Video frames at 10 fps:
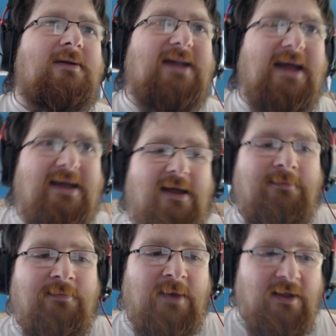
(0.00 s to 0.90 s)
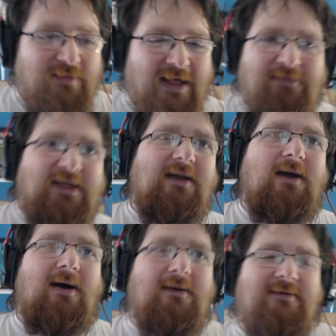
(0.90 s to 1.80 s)
say, that thing
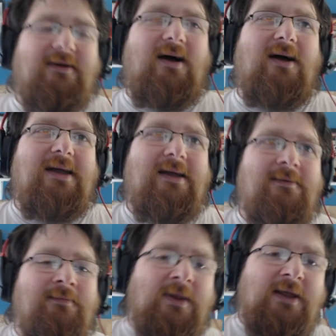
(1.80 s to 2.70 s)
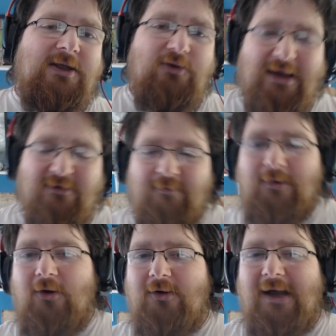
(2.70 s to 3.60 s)
can't die, you get to
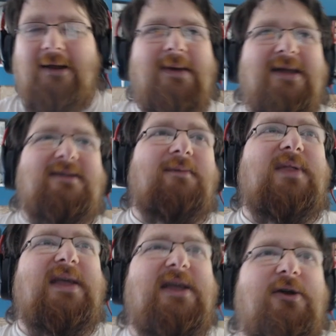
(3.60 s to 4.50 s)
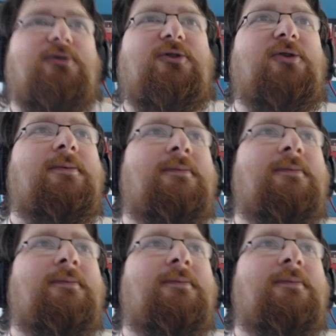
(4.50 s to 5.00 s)
block and make something huge.